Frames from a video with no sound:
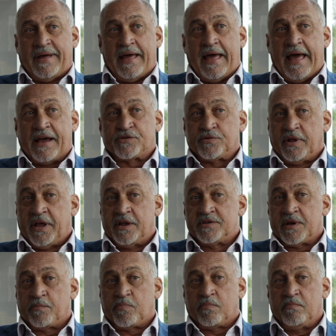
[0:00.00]
actually
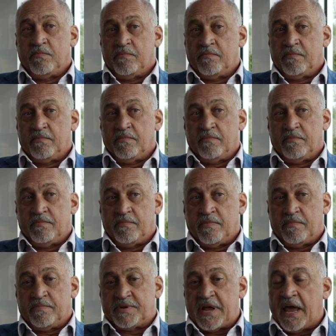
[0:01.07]
ends up
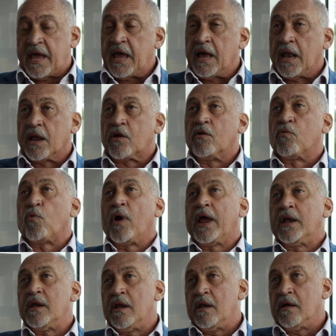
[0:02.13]
taking a
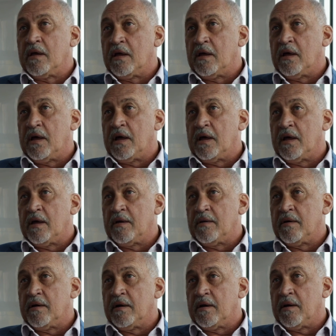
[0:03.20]
great
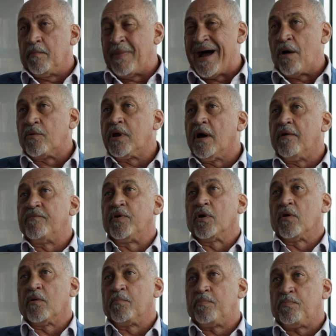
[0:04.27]
amount of
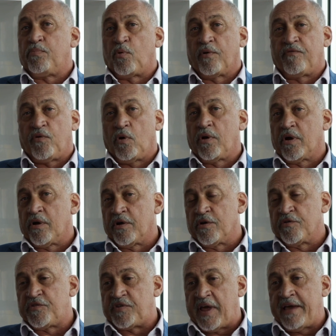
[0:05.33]
your portfolio,
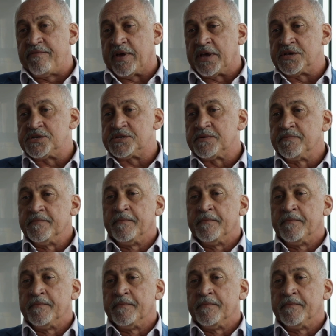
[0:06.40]
your savings,